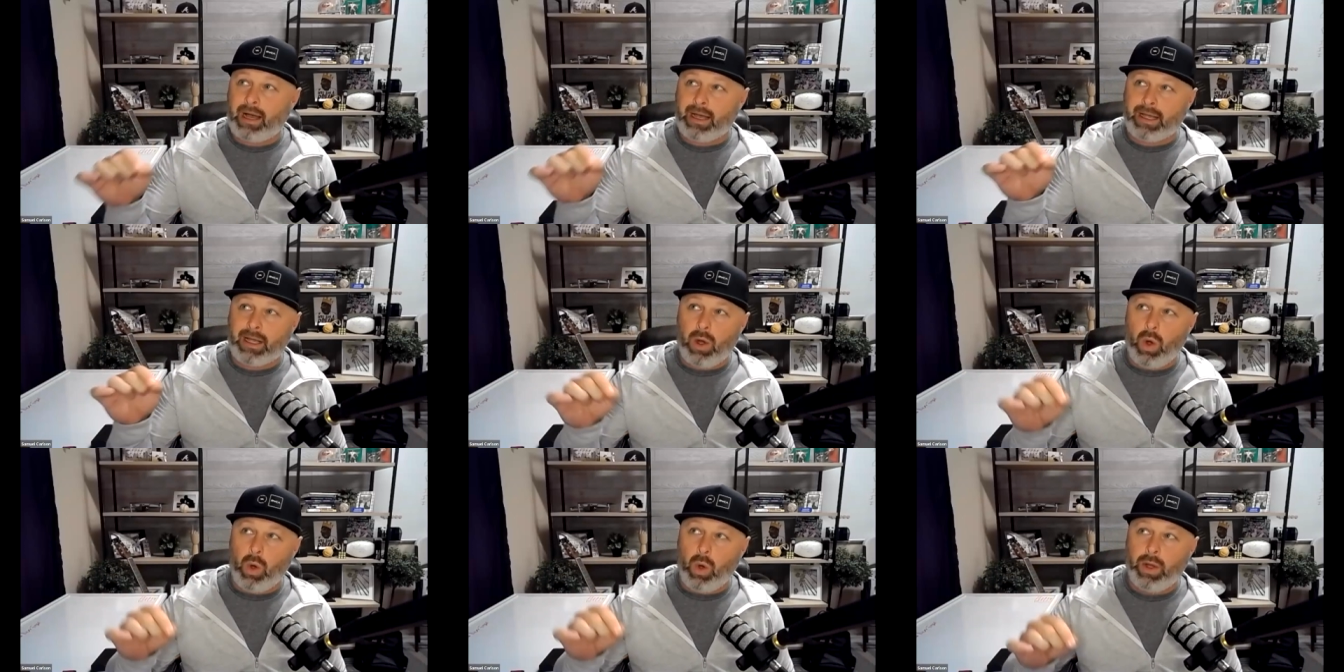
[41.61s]
I
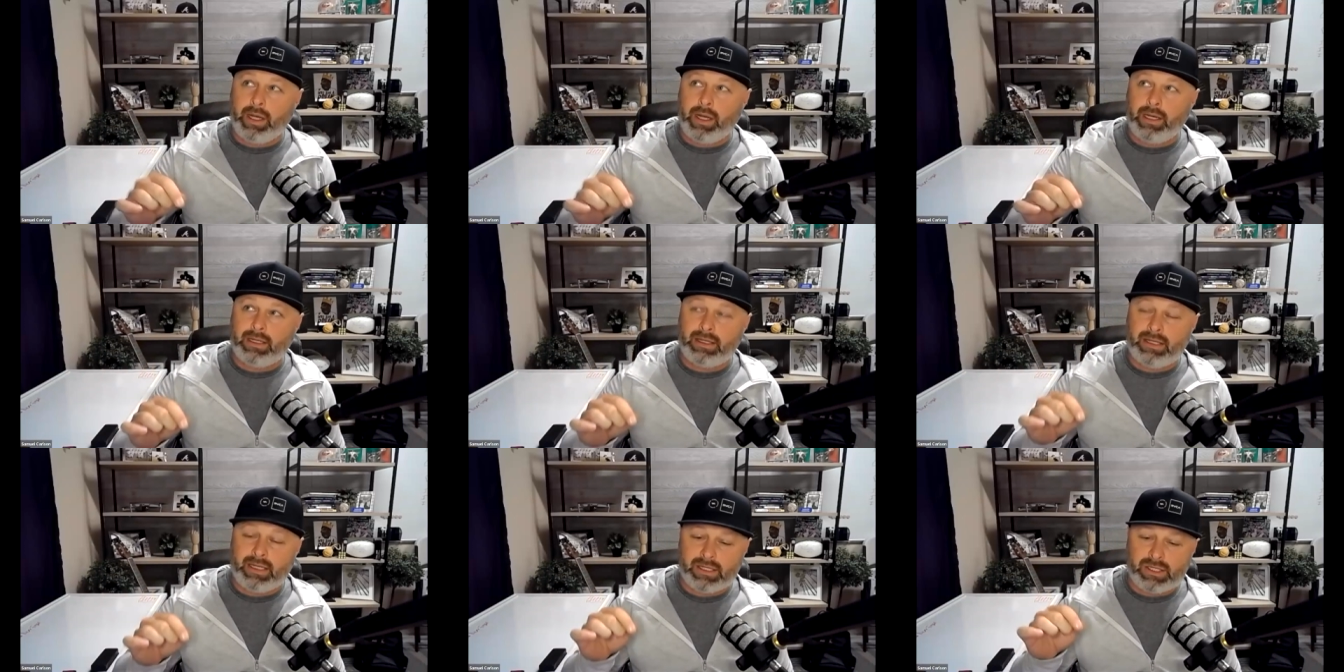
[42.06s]

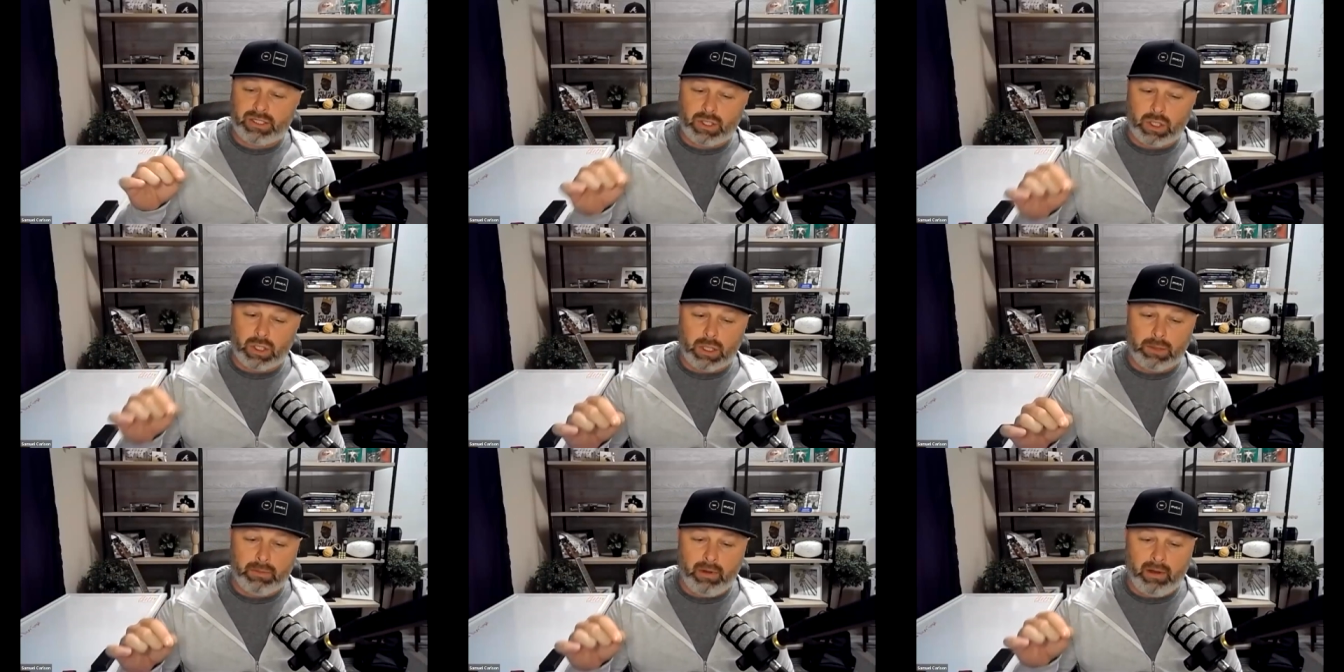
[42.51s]
coined this
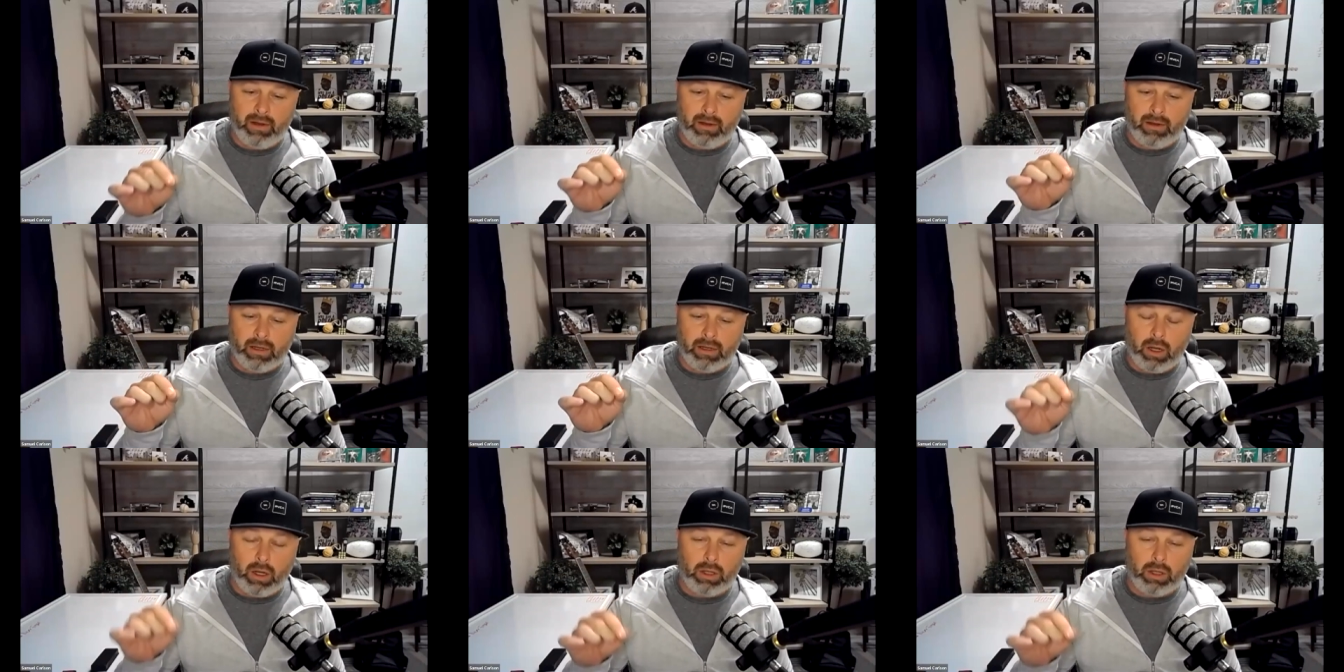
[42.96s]
term uh,
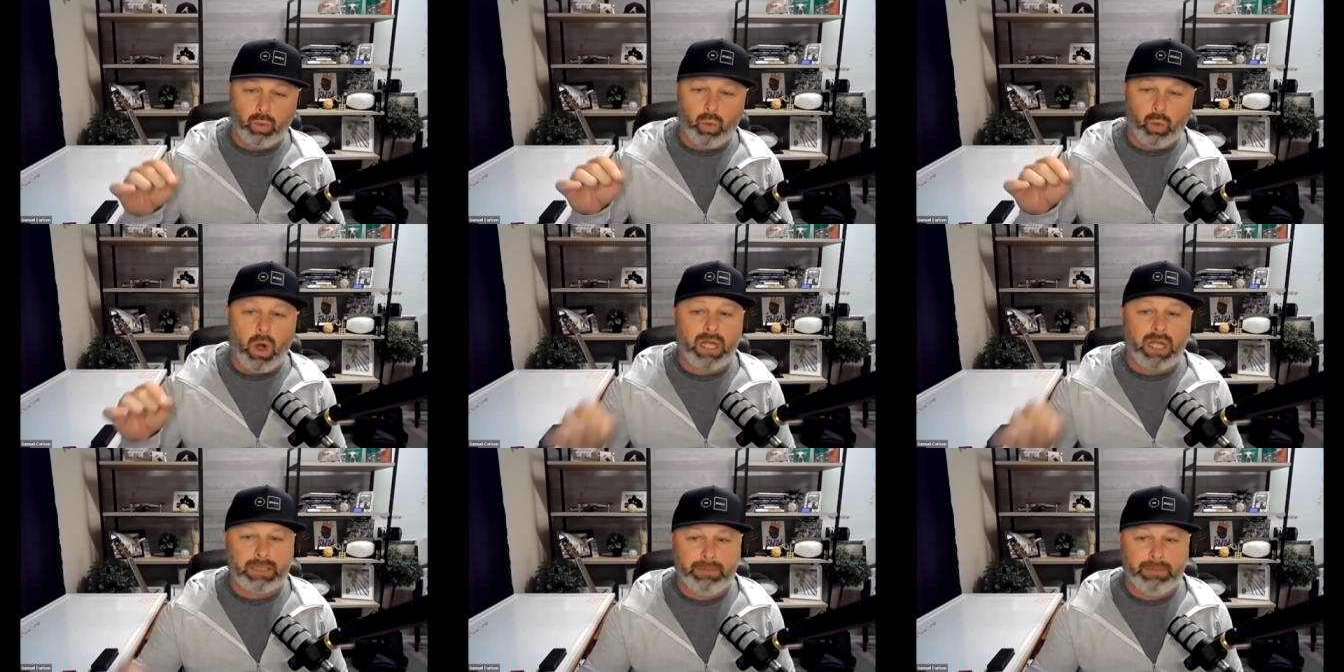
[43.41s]
called
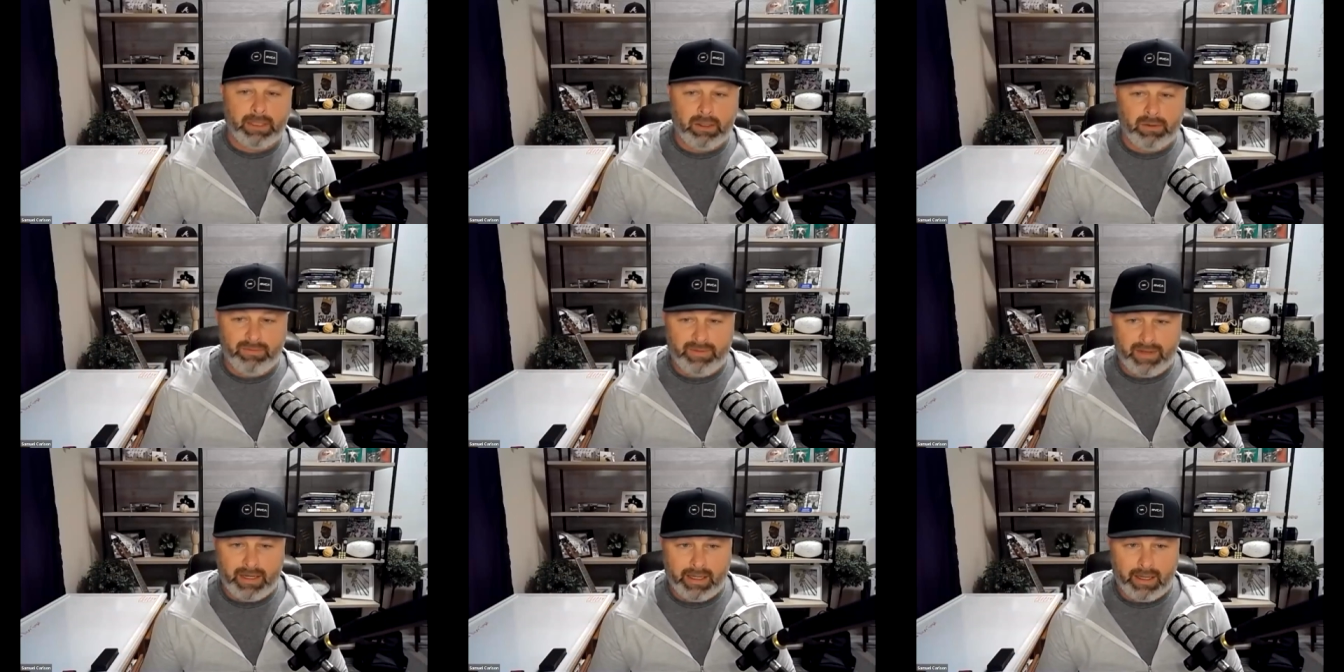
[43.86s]
watch me
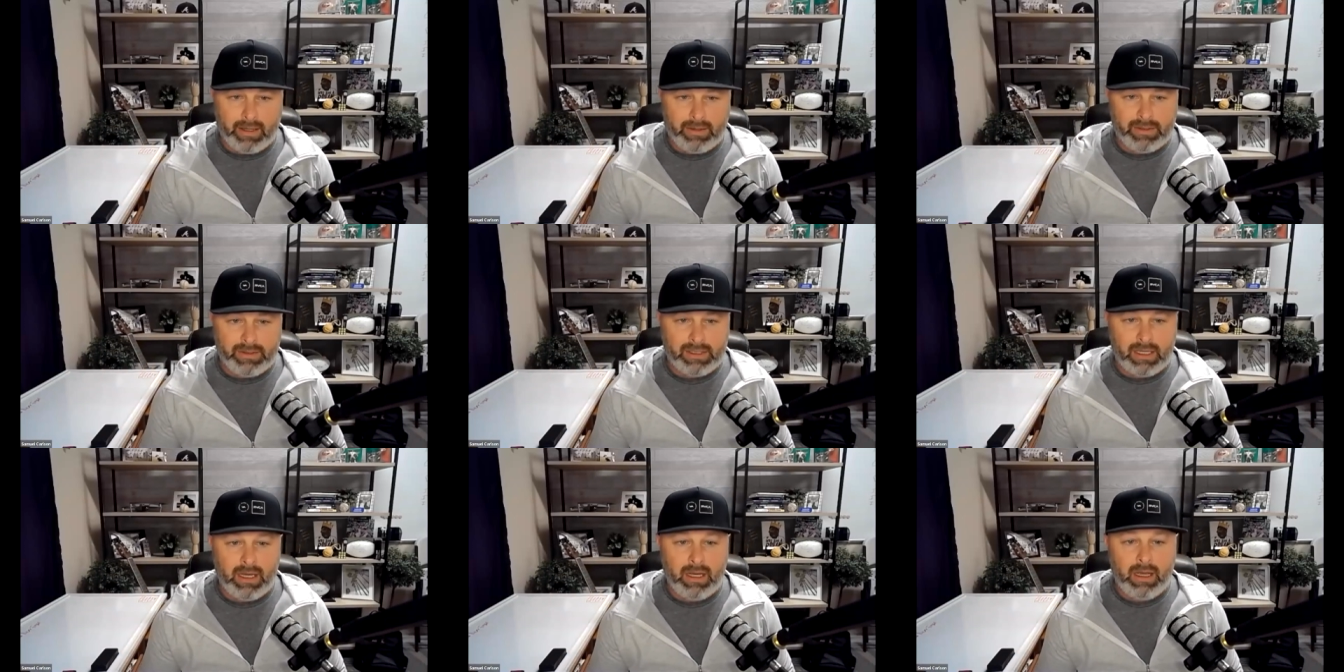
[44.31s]
do
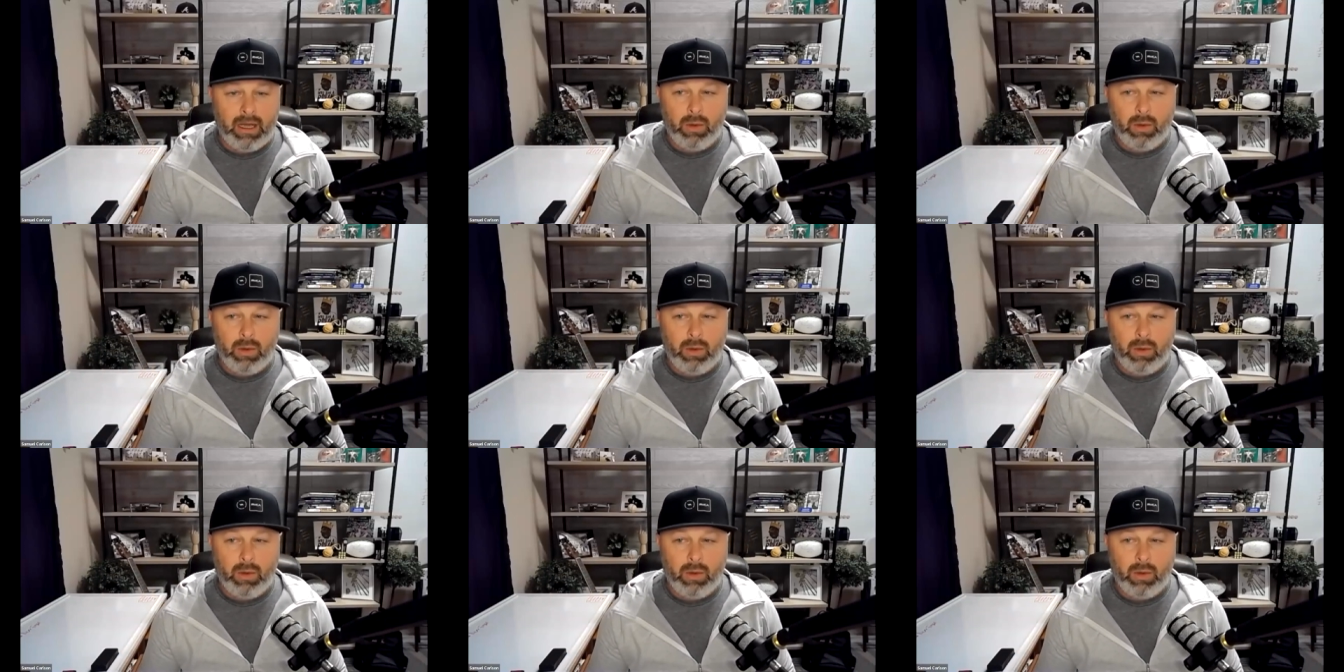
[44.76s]
videos,